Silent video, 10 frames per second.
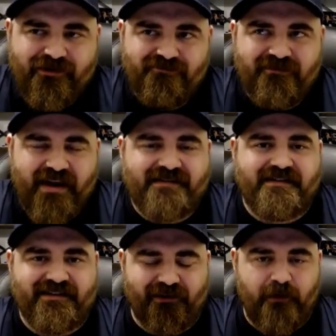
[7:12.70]

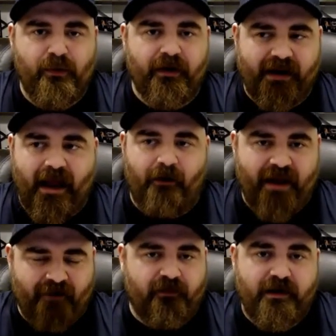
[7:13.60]
necessarily putting out
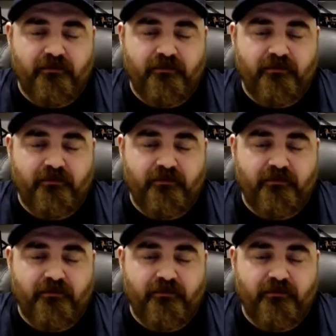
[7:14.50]
every